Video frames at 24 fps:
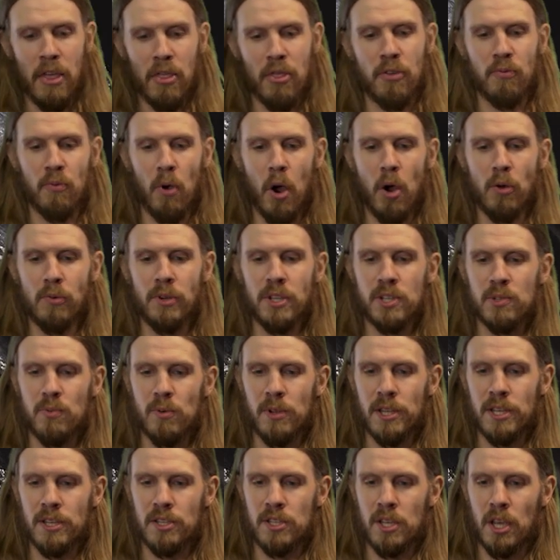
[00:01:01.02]
Enthroned is
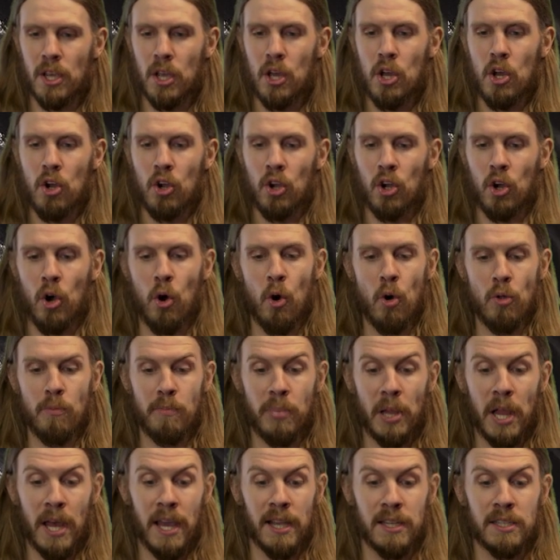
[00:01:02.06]
releasing Cold
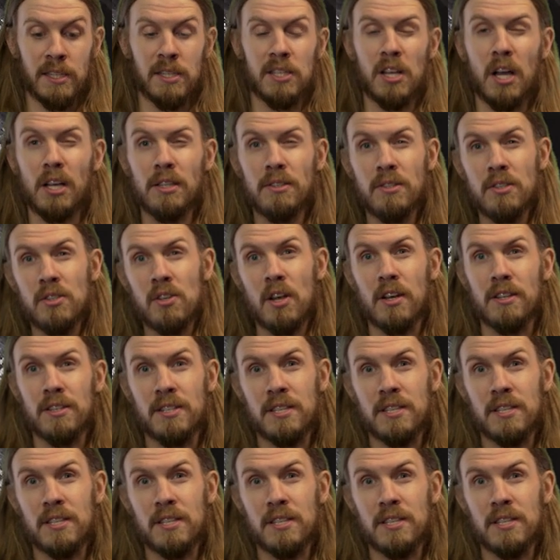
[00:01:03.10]
Black Suns on